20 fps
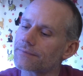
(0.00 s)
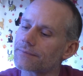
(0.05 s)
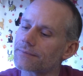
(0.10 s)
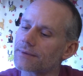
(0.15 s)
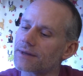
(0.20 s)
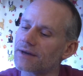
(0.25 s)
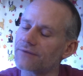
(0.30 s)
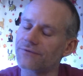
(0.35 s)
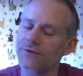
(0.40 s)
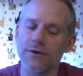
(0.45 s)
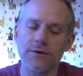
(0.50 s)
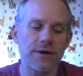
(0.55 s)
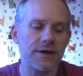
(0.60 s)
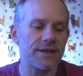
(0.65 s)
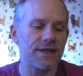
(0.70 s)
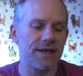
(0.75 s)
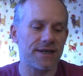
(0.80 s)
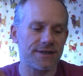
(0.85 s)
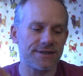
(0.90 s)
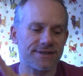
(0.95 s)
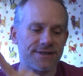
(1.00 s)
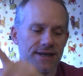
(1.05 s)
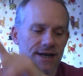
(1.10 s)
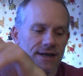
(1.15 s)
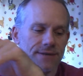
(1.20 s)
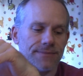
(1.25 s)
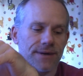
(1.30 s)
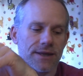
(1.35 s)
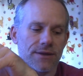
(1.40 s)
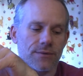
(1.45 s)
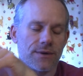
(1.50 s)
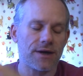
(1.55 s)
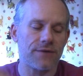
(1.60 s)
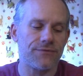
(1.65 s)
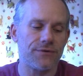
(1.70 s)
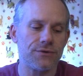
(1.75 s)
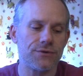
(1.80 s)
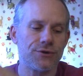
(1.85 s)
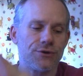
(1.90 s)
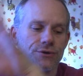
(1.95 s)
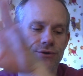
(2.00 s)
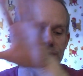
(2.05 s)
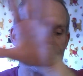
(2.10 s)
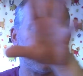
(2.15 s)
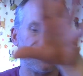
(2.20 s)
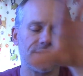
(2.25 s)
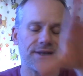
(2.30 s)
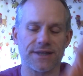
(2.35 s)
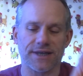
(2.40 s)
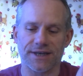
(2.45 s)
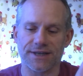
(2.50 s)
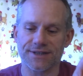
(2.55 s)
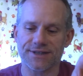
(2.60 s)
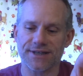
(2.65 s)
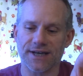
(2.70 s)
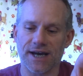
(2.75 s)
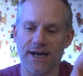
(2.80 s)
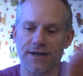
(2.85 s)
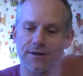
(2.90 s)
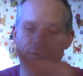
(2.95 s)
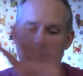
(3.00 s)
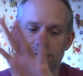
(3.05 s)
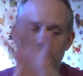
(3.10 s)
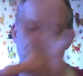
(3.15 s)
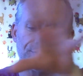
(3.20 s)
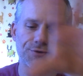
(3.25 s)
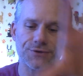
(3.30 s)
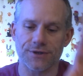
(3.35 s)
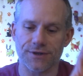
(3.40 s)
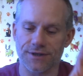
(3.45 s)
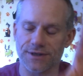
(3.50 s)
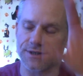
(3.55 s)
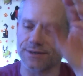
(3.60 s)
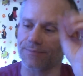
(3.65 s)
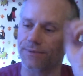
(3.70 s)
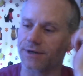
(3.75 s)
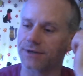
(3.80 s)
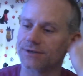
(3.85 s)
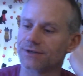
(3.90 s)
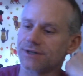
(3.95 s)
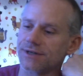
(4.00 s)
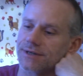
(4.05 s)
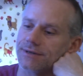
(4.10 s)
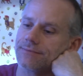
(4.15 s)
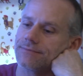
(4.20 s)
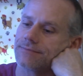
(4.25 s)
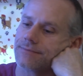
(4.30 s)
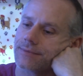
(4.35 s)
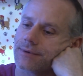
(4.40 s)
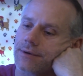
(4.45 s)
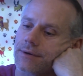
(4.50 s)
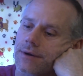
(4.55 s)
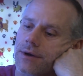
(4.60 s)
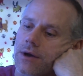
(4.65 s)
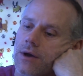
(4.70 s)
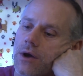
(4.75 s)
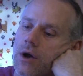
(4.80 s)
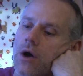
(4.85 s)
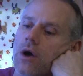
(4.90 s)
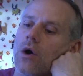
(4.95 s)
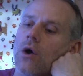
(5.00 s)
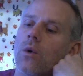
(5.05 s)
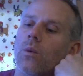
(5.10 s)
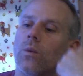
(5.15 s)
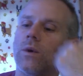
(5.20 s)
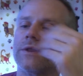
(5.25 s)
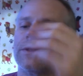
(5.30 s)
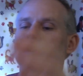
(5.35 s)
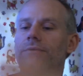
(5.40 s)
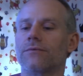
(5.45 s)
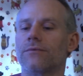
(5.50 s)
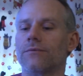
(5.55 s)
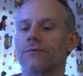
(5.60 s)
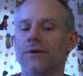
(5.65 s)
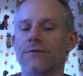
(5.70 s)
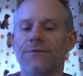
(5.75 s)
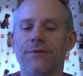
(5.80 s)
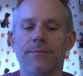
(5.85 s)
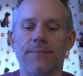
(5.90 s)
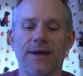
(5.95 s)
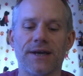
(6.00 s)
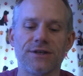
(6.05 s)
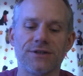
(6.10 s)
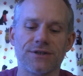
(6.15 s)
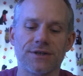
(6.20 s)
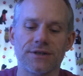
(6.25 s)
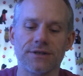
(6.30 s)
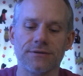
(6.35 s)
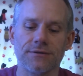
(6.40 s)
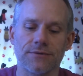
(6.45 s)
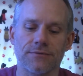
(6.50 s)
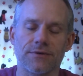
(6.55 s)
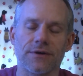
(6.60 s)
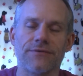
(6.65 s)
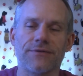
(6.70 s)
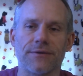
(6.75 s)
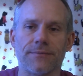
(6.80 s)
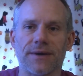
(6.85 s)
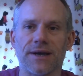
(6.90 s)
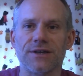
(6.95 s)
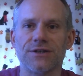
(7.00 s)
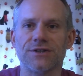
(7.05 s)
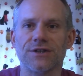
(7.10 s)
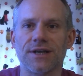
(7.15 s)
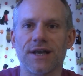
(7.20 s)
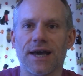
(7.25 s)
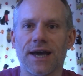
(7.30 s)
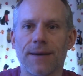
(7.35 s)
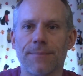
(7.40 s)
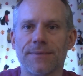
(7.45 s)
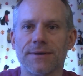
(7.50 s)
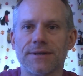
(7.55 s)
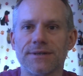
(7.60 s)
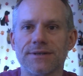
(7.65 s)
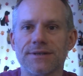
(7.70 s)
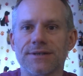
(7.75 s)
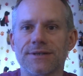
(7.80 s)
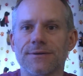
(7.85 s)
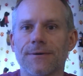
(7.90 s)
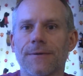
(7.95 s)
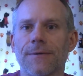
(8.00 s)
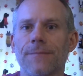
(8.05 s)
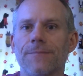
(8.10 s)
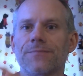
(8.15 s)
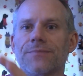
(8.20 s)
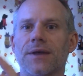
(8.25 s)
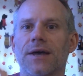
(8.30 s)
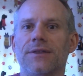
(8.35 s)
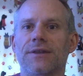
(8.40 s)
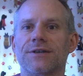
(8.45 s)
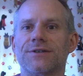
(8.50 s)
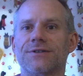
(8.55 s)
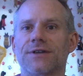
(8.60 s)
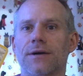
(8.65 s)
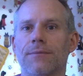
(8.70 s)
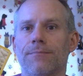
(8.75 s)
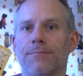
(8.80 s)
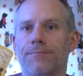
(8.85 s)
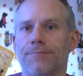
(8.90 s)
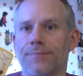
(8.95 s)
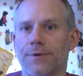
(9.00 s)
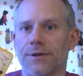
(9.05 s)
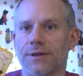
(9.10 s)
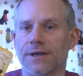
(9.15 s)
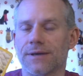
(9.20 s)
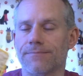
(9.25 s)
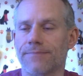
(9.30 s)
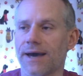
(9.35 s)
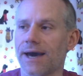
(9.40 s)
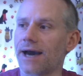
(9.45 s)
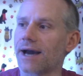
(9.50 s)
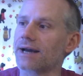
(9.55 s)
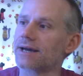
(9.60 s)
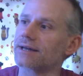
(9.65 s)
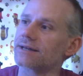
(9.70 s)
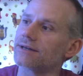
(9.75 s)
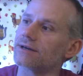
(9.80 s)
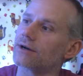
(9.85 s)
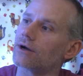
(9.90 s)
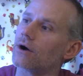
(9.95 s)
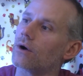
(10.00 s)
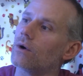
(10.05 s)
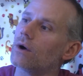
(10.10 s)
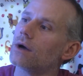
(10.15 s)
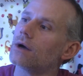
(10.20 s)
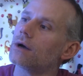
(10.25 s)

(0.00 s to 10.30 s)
If you're on the inside, by the way, if you choose to be on the inside or closer to this person, when the reformation happens and they start pulling back and, you know,